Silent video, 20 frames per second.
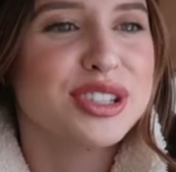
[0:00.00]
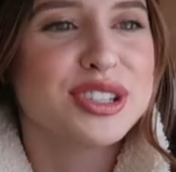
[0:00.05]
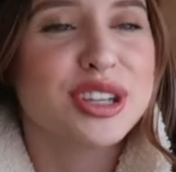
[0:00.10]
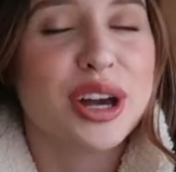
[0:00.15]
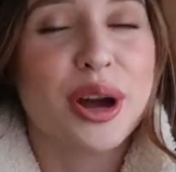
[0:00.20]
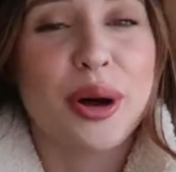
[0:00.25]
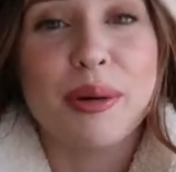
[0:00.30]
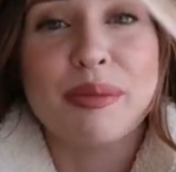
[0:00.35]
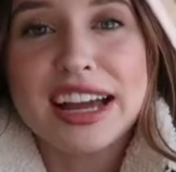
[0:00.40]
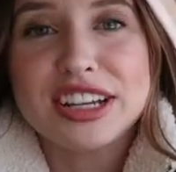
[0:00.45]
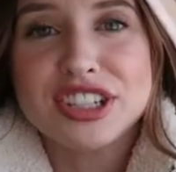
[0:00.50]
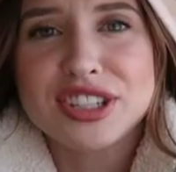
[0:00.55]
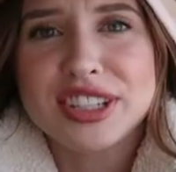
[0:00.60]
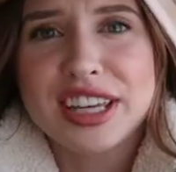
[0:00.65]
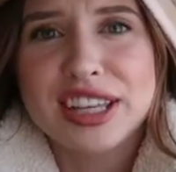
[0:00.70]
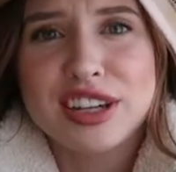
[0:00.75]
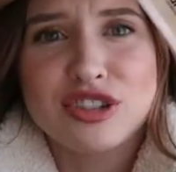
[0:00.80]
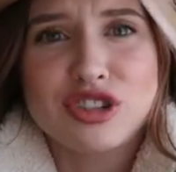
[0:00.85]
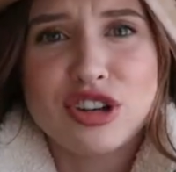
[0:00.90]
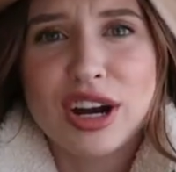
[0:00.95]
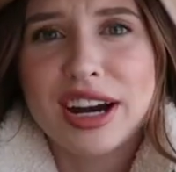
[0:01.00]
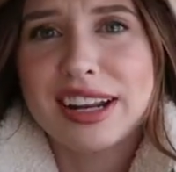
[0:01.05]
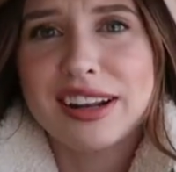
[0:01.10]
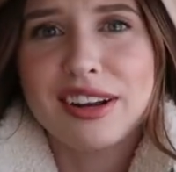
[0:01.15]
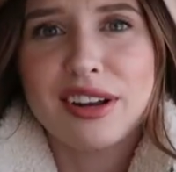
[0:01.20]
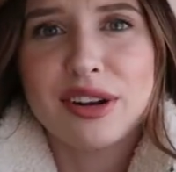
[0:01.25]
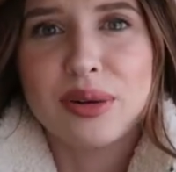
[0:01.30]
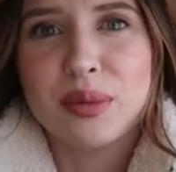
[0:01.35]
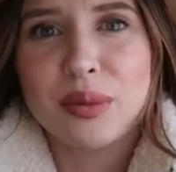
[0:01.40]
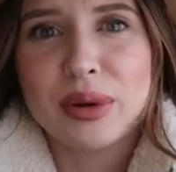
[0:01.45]
So I just kinda tried
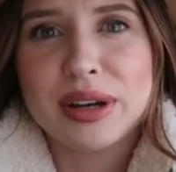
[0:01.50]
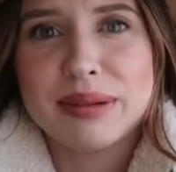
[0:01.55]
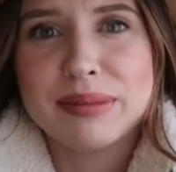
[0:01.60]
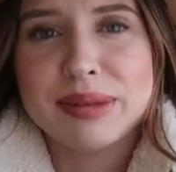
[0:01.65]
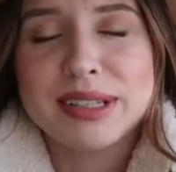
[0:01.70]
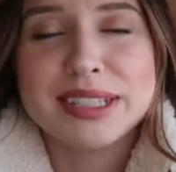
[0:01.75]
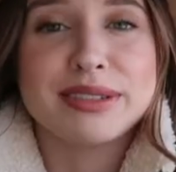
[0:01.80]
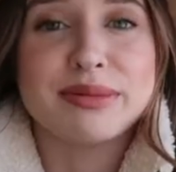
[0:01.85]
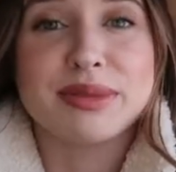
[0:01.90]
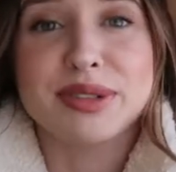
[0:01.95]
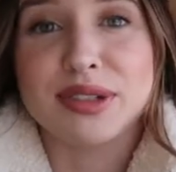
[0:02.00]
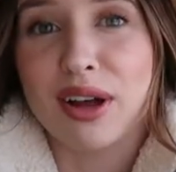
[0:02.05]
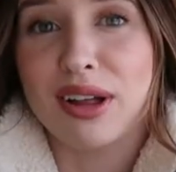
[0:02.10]
it on a whim because it was